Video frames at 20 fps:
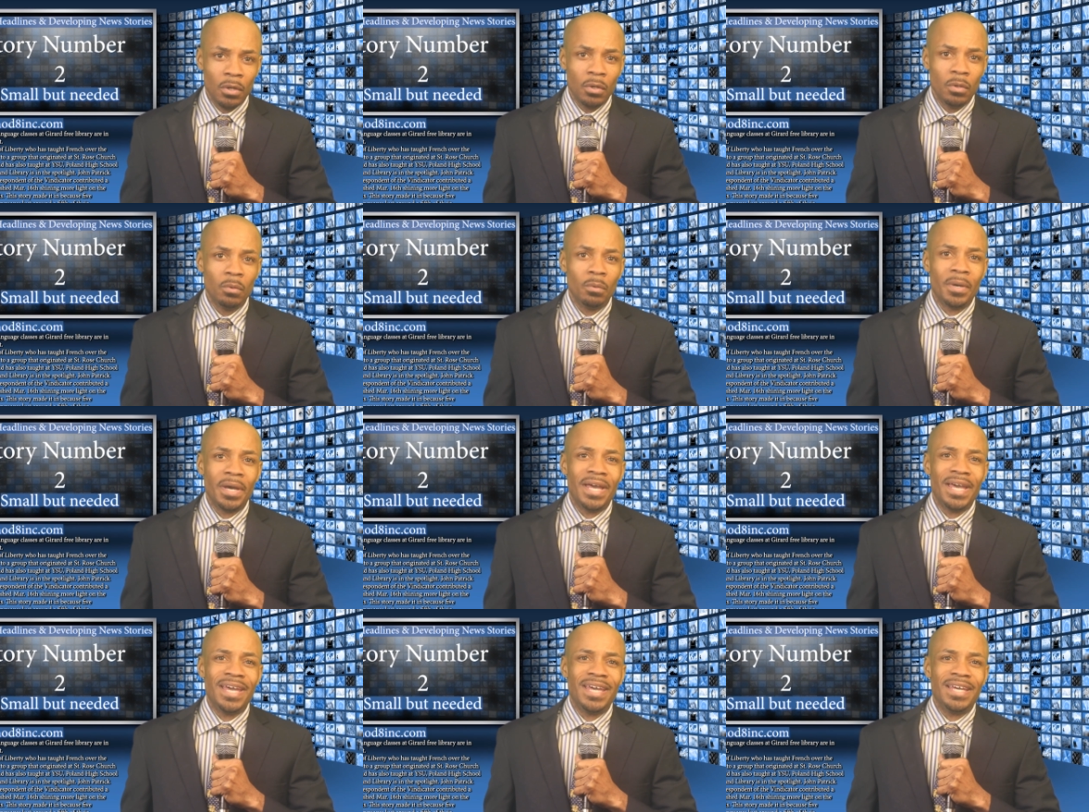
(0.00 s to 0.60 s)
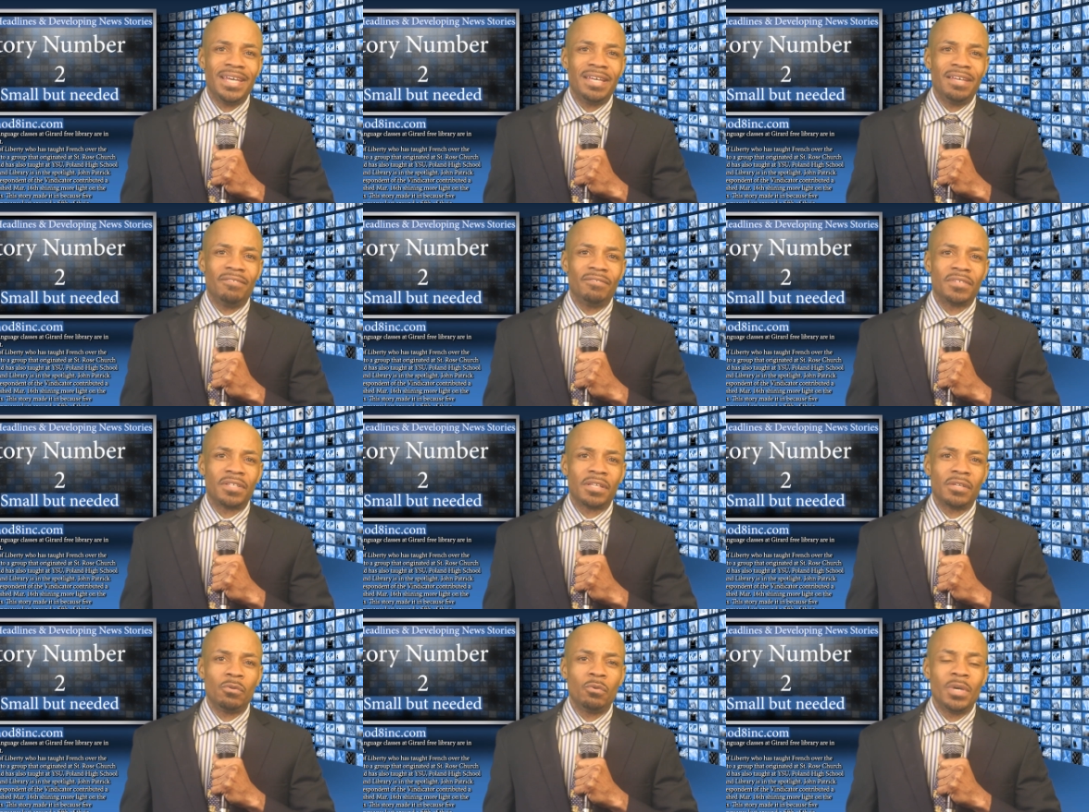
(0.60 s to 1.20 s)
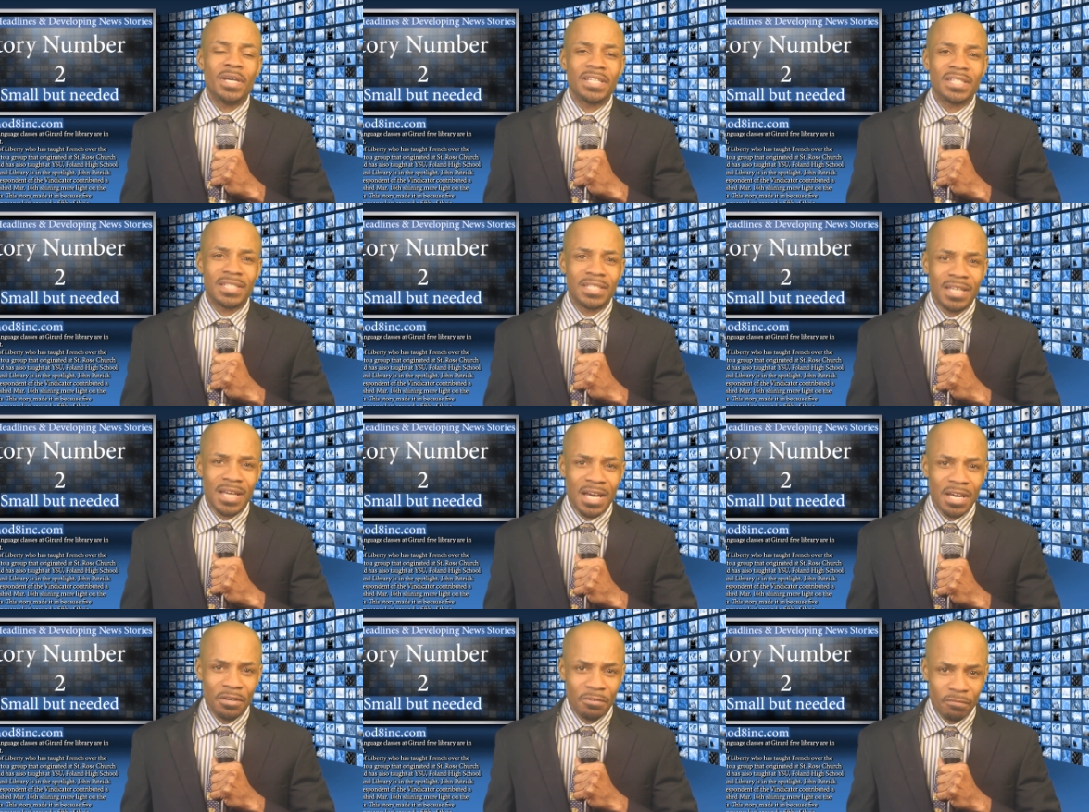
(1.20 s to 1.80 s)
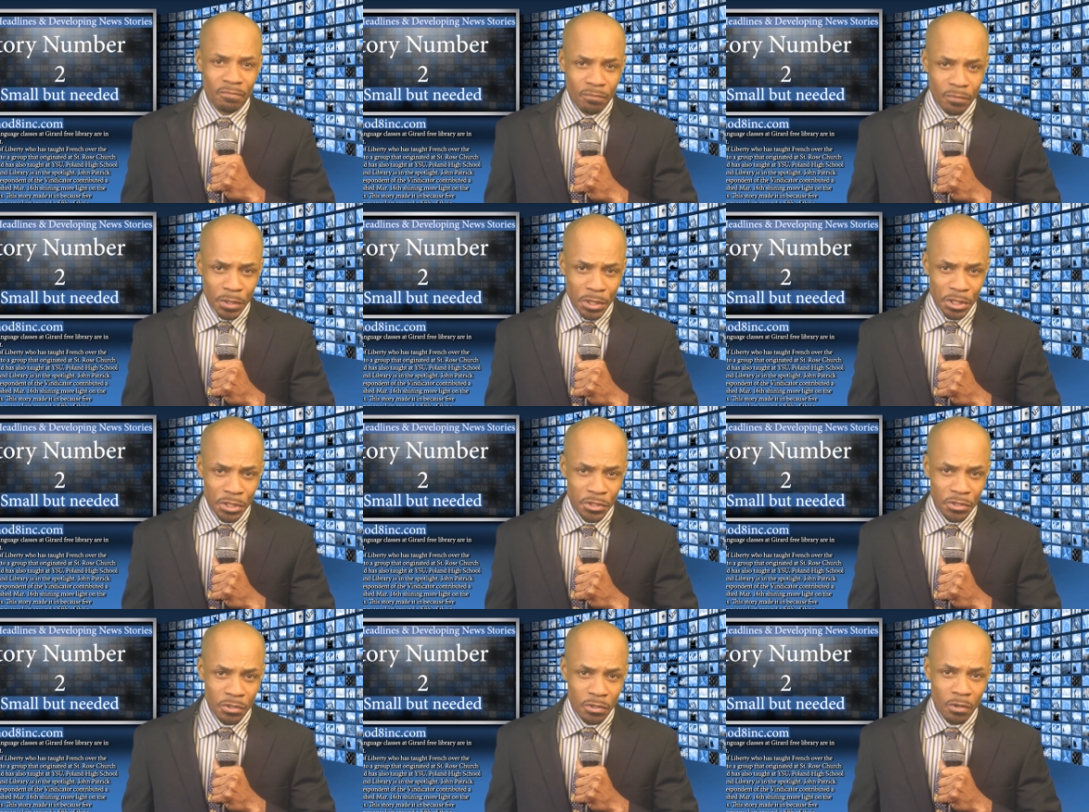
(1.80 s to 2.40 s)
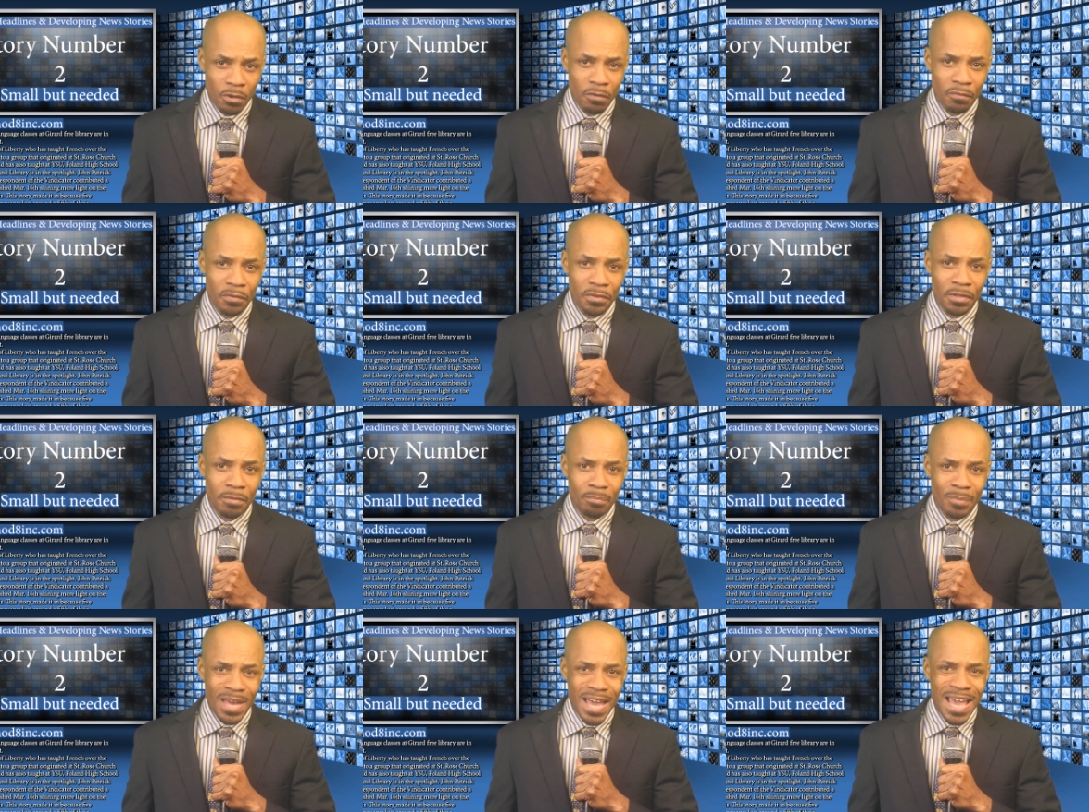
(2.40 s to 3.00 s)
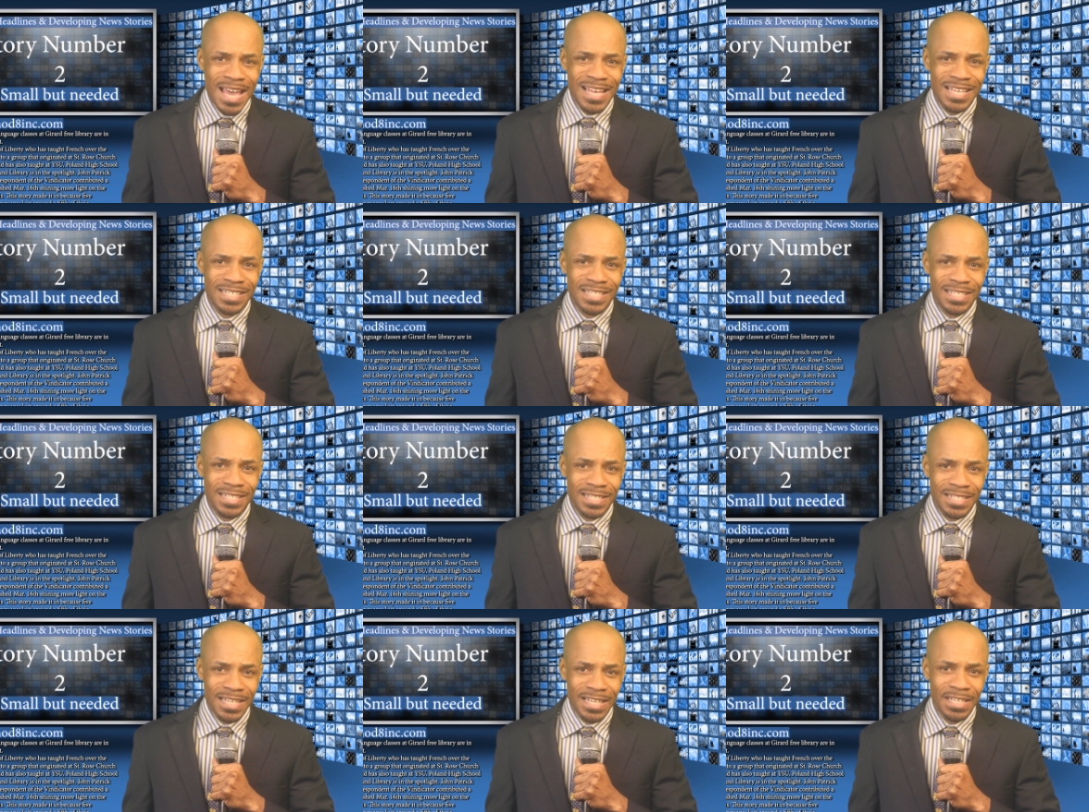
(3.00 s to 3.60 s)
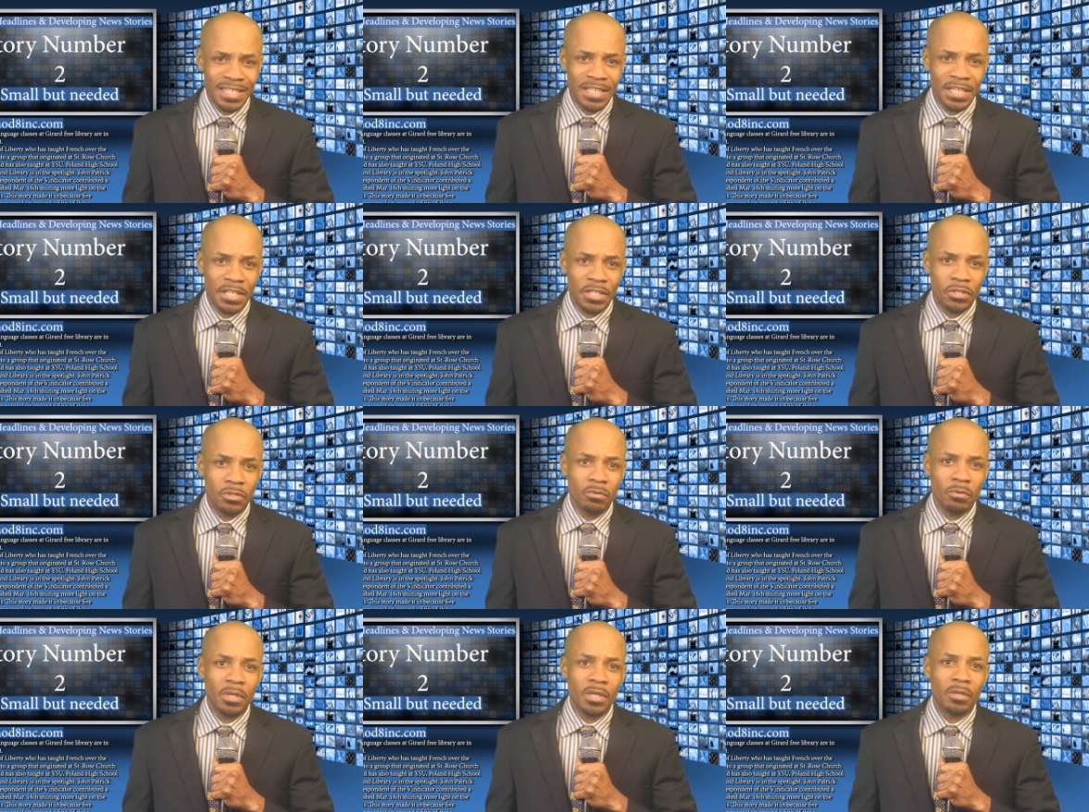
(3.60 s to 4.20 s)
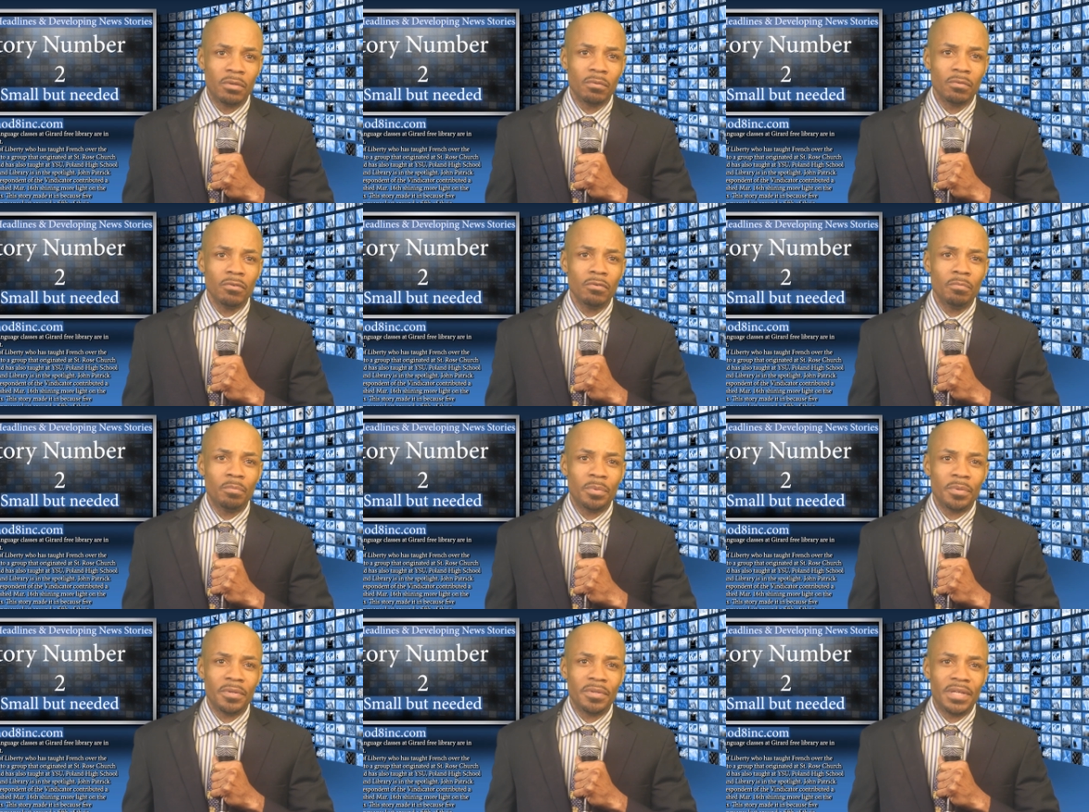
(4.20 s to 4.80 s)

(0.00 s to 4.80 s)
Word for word: who has who has taught French over the past decade to a group